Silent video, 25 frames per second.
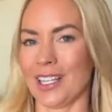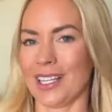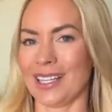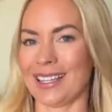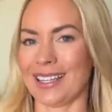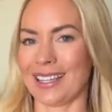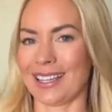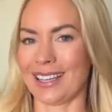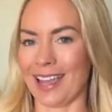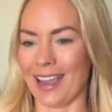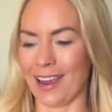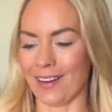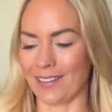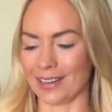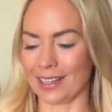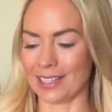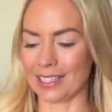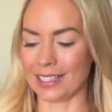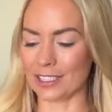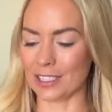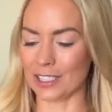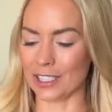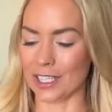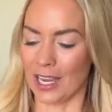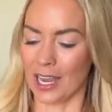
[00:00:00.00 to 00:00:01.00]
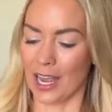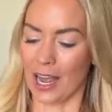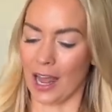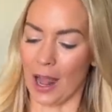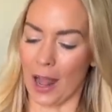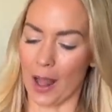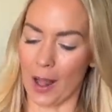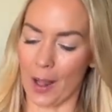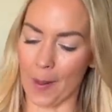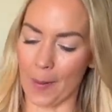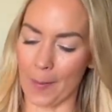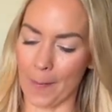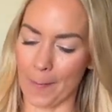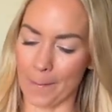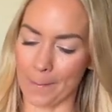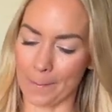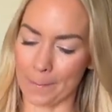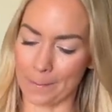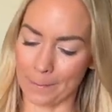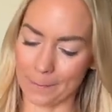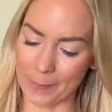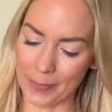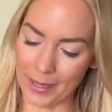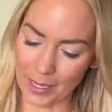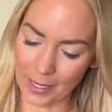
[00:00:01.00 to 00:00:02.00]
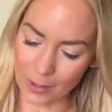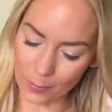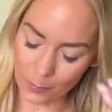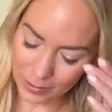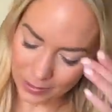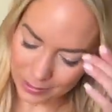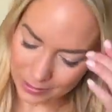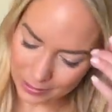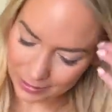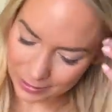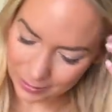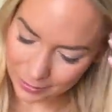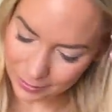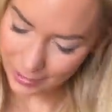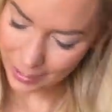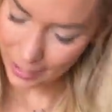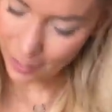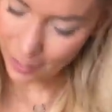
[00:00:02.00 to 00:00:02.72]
in the garage, but we cleared